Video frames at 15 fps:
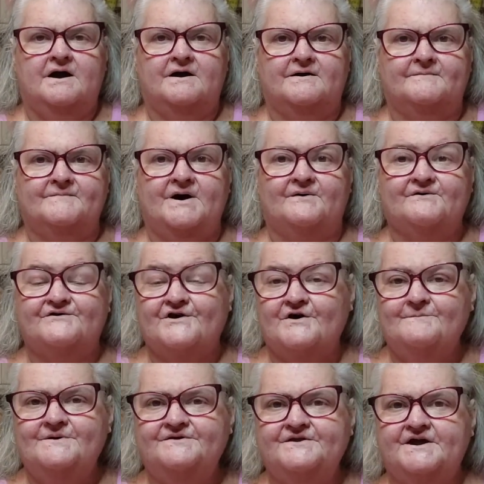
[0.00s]
I was
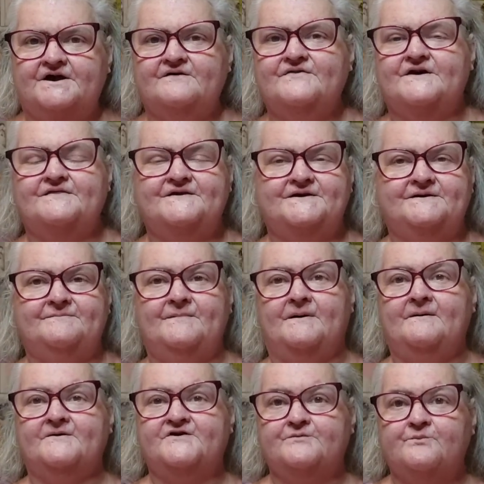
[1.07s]
hoping now that the
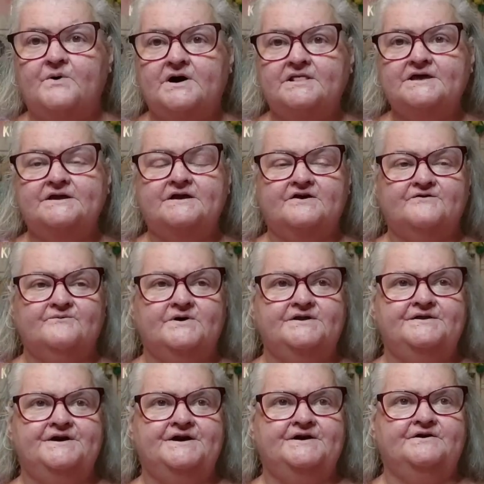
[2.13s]
swelling has
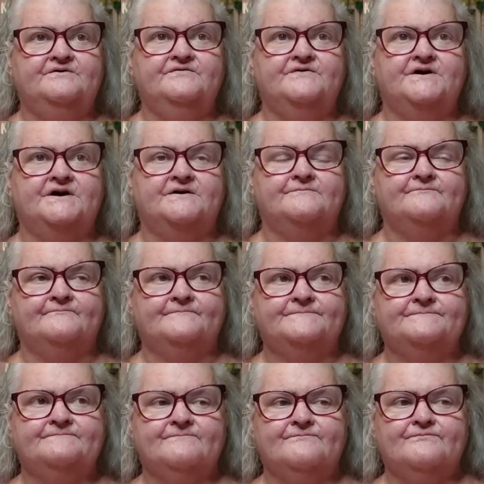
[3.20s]
went down that,
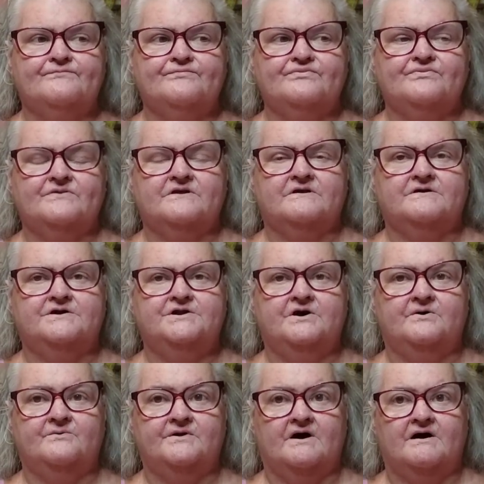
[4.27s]
you
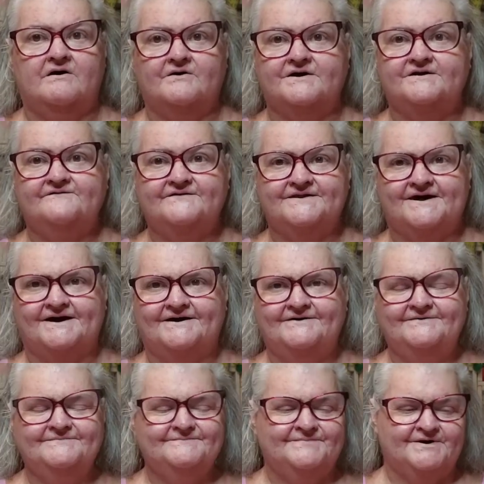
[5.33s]
know, it would all even
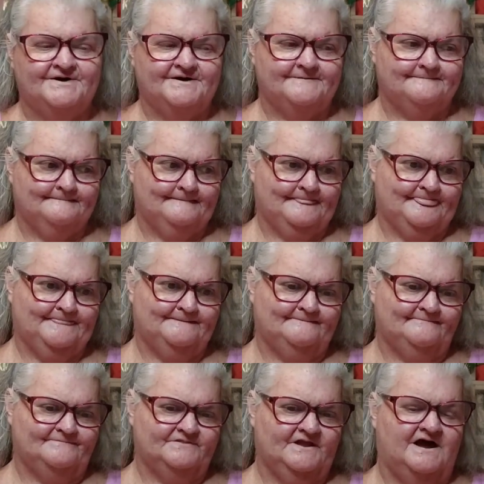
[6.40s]
out, but
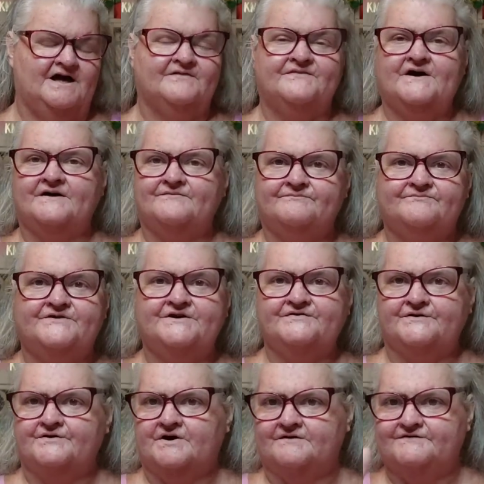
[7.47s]
I think
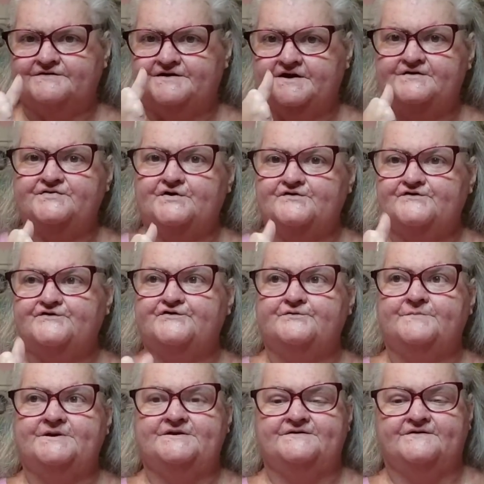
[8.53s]
they're going to take those two
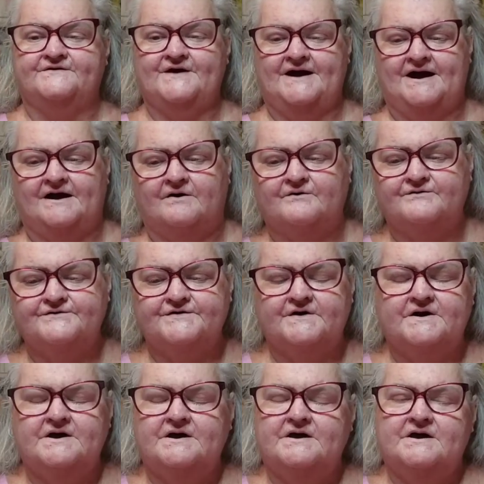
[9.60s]
pieces out.
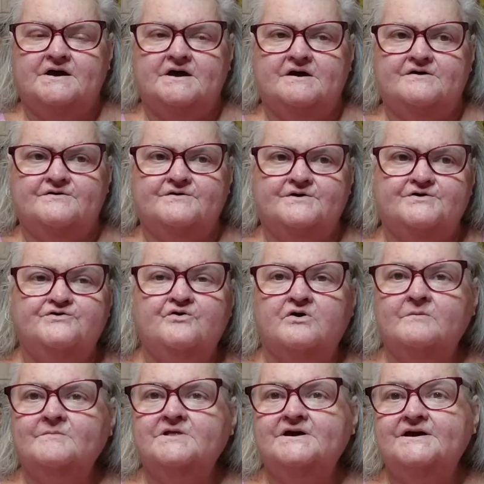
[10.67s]

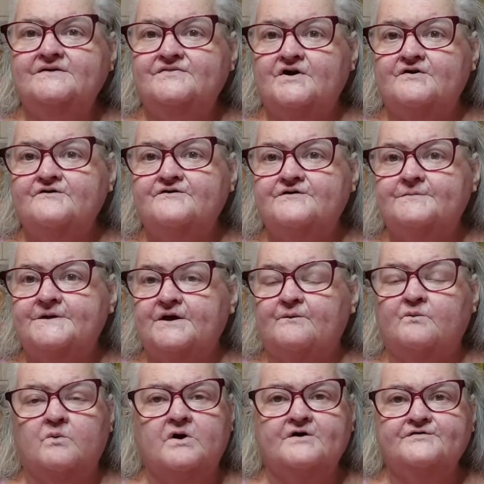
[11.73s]
Normally, those
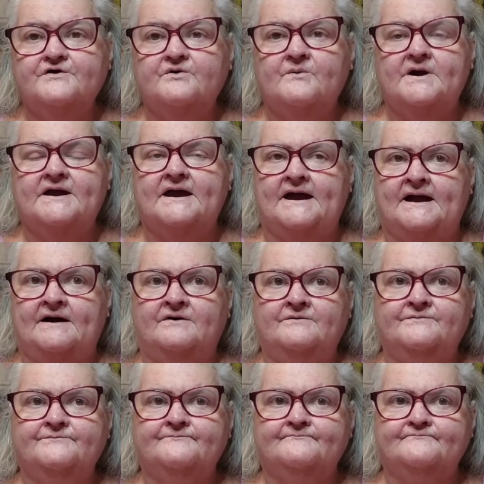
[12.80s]
can work their way
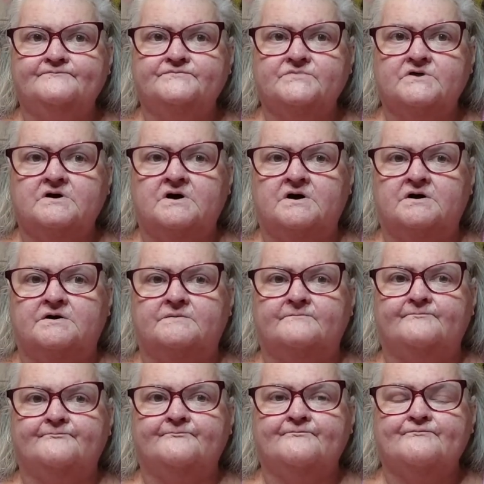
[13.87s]
out
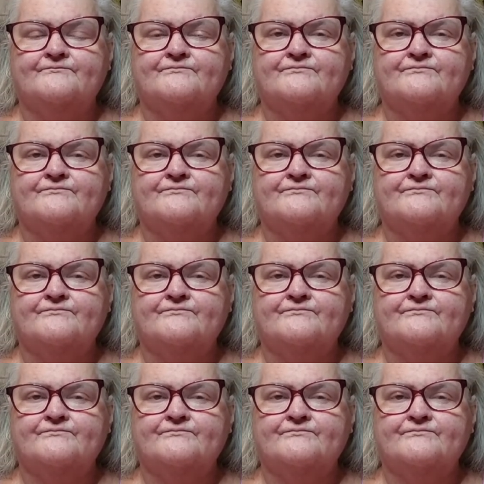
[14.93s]
and